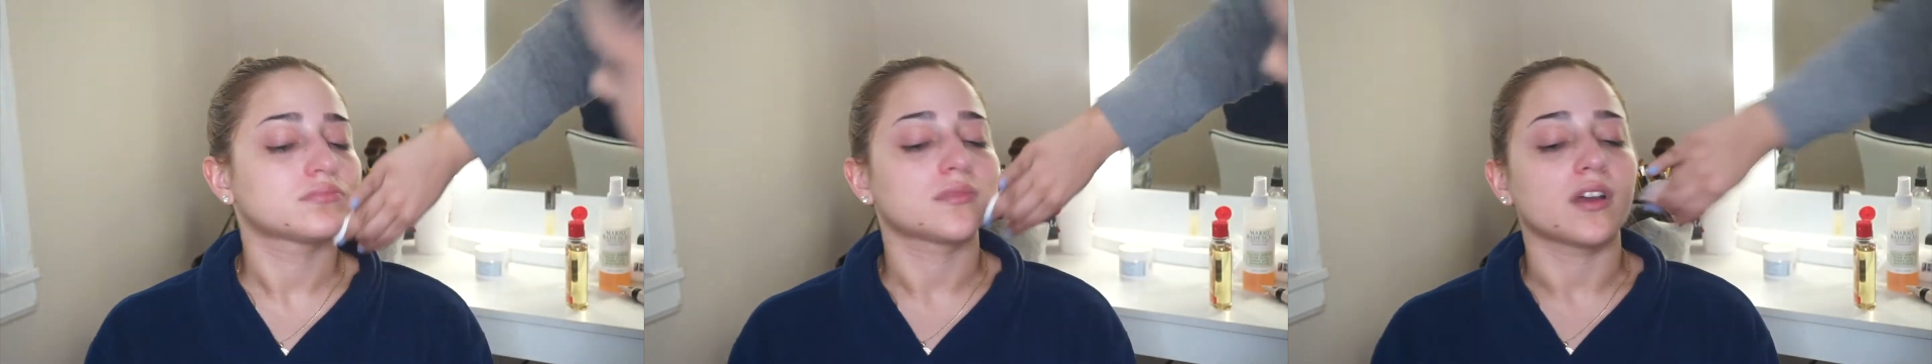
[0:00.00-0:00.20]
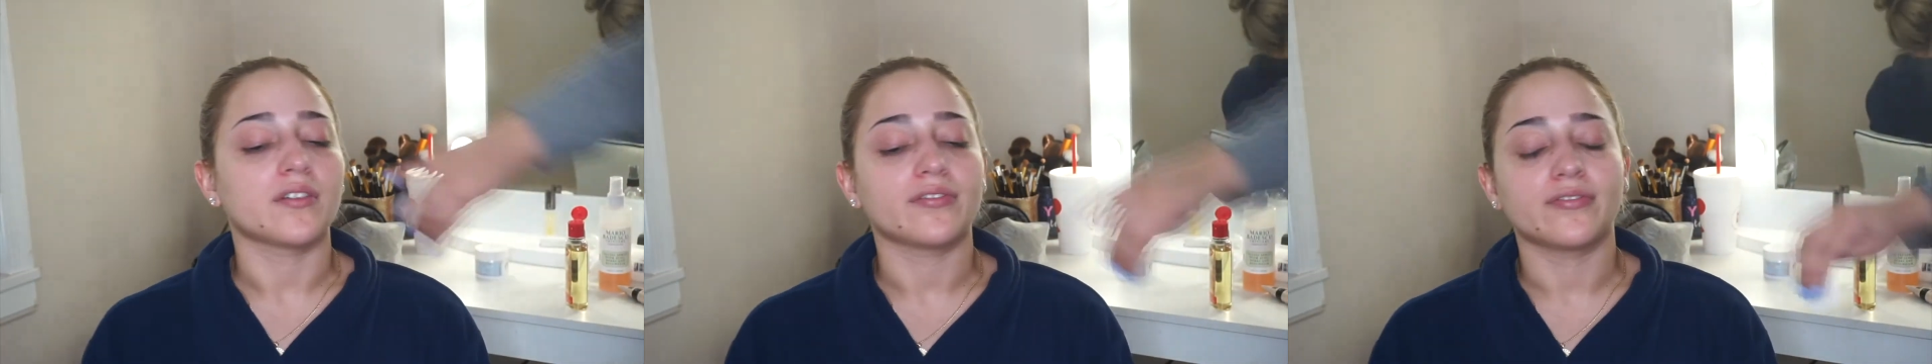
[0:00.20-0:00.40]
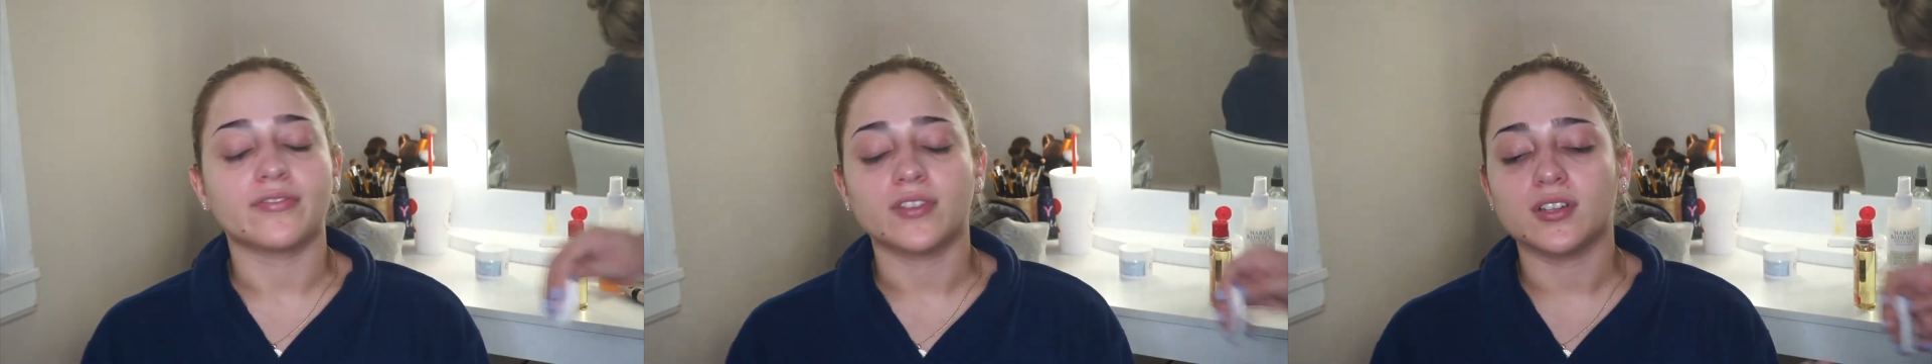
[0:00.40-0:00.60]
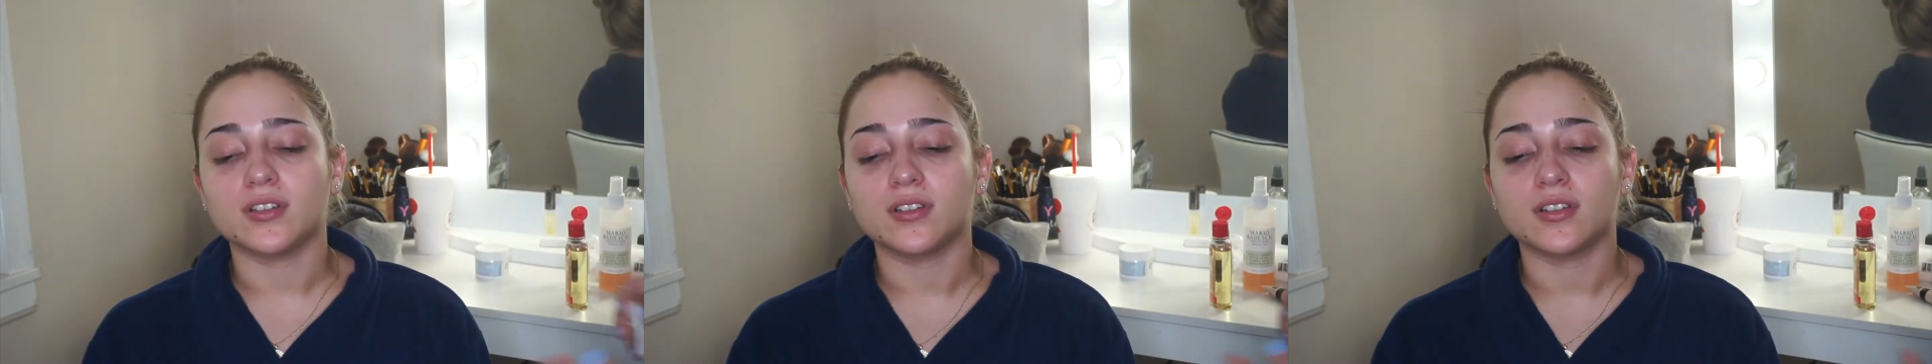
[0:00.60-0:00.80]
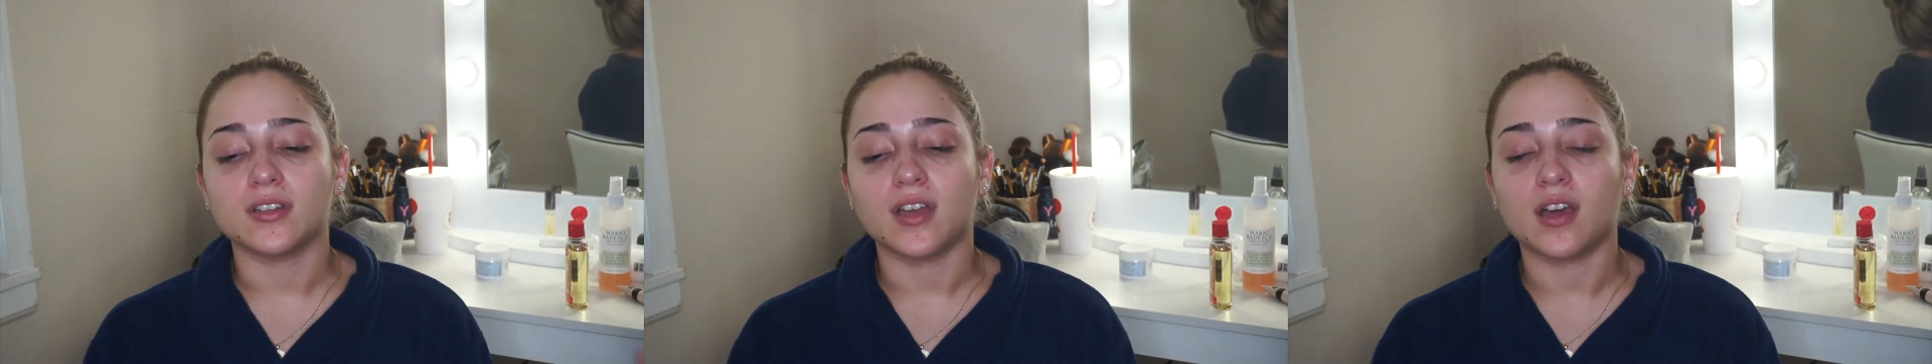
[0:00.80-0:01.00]
I feel
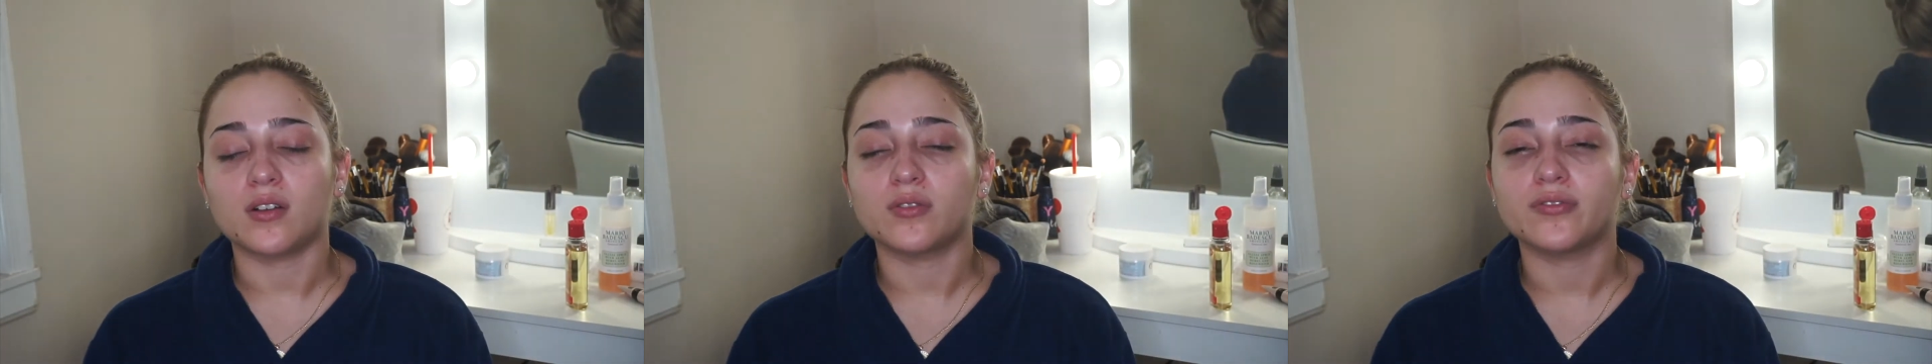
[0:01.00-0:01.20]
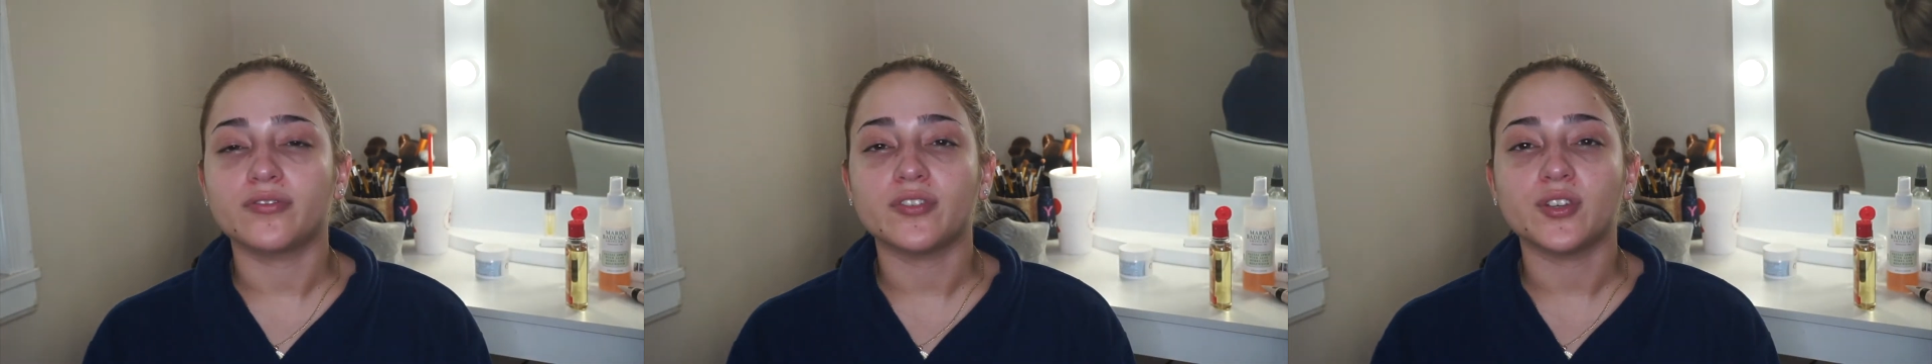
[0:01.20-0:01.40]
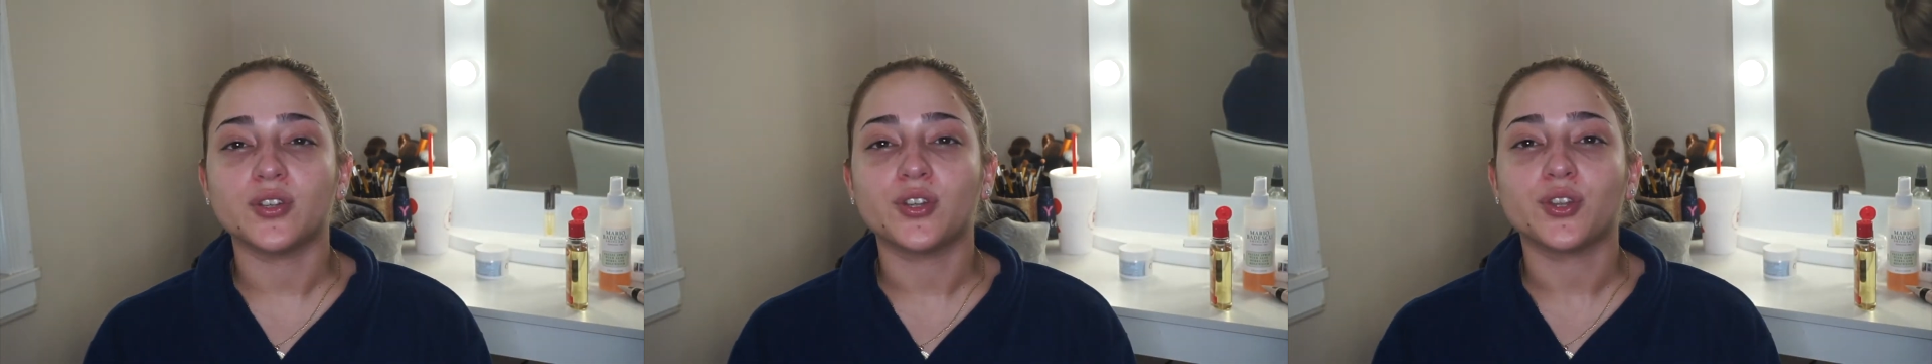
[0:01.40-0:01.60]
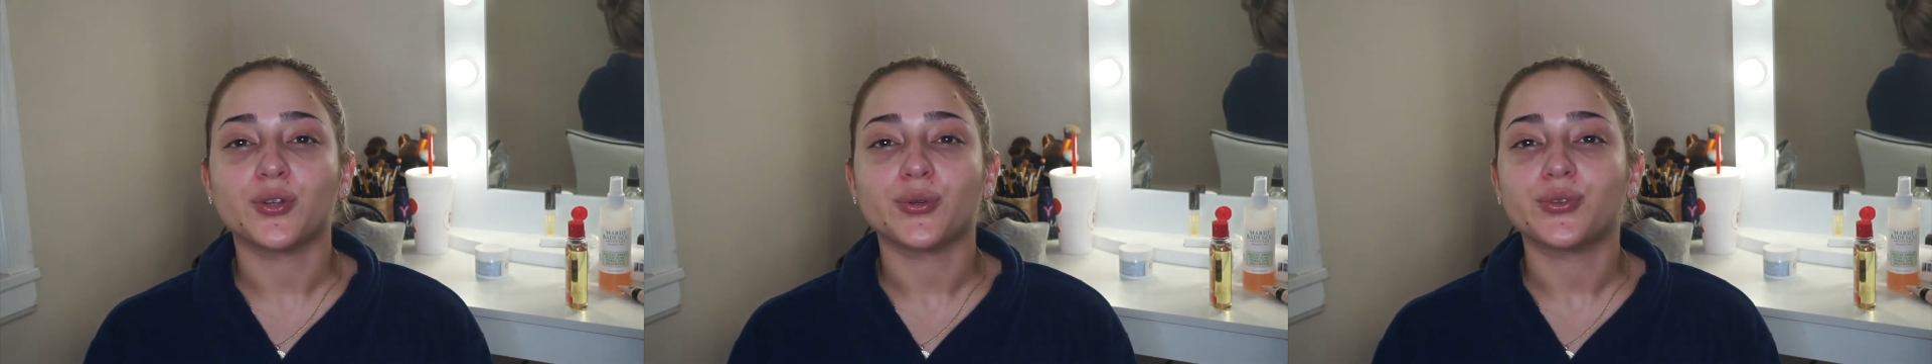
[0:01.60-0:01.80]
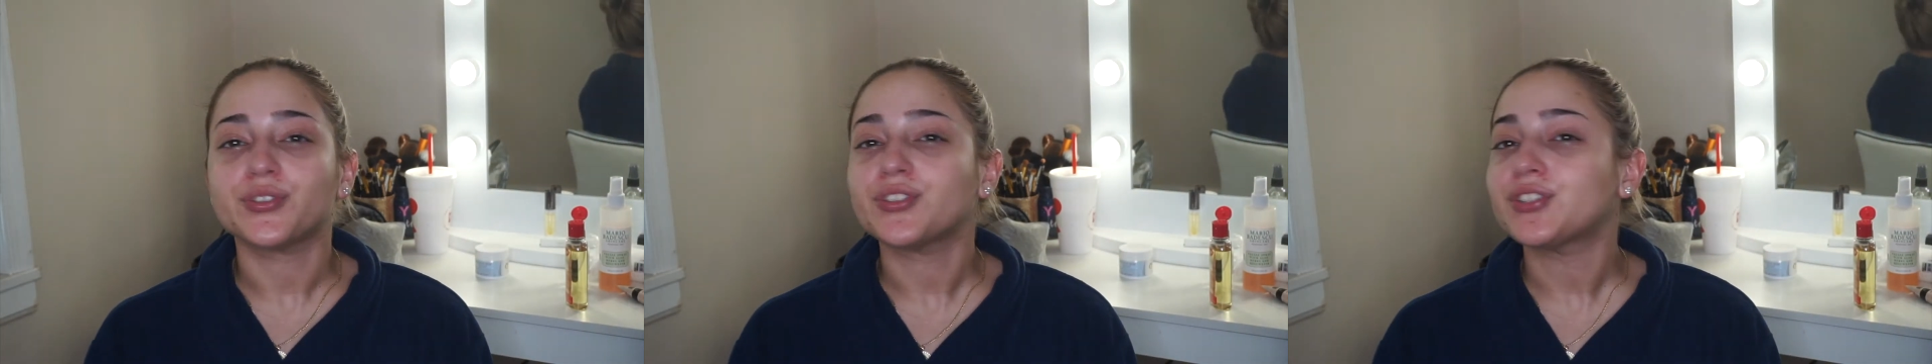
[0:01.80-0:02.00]
it. I don't feel
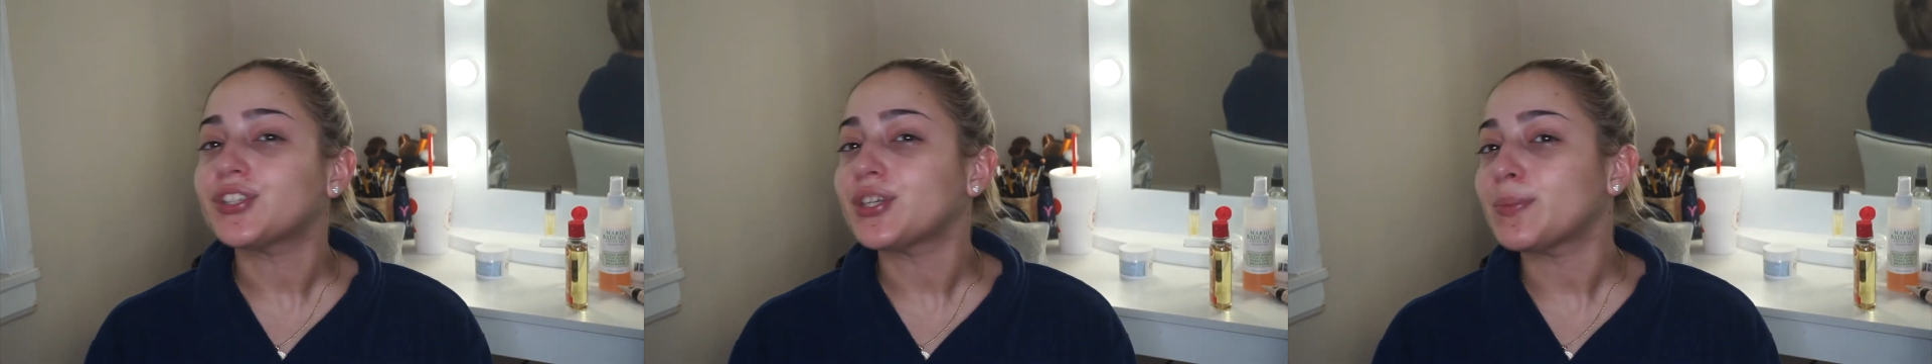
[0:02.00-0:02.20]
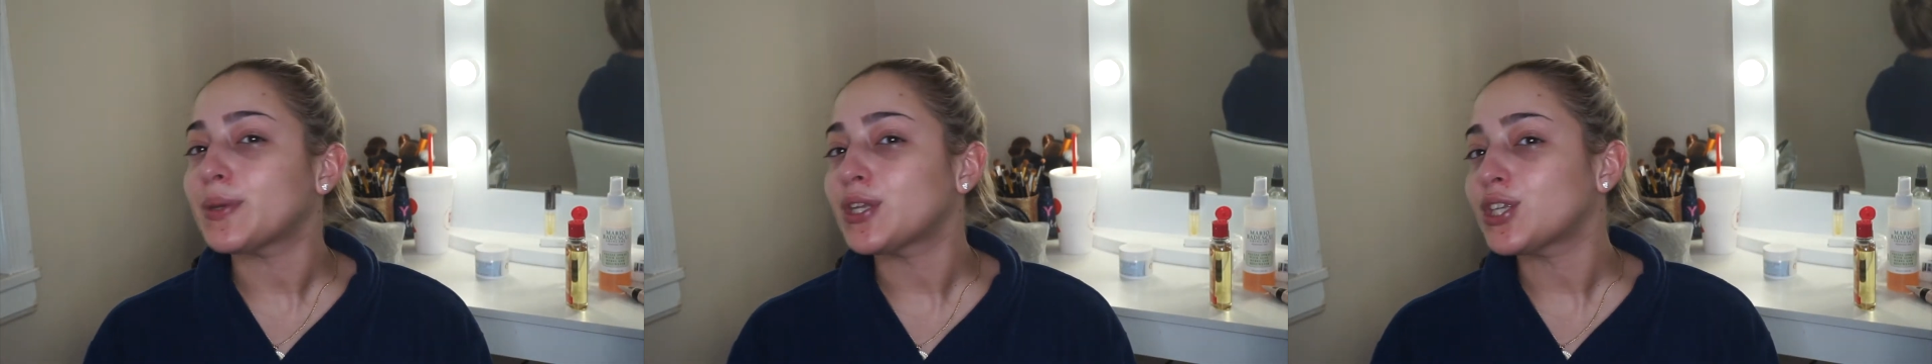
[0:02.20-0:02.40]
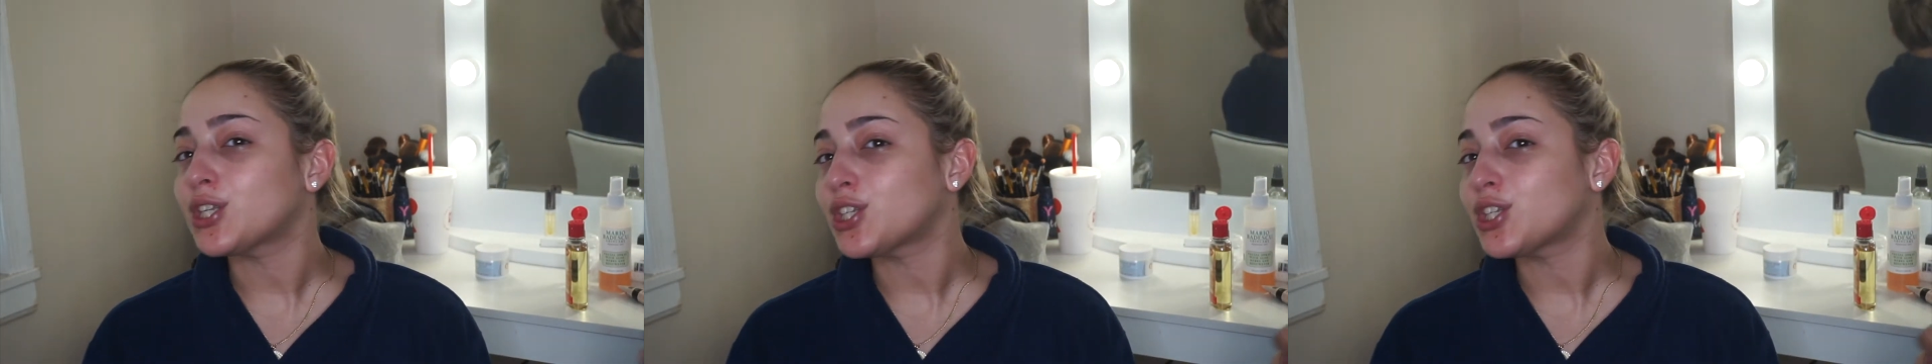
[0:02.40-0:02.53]
thirsty, bitch.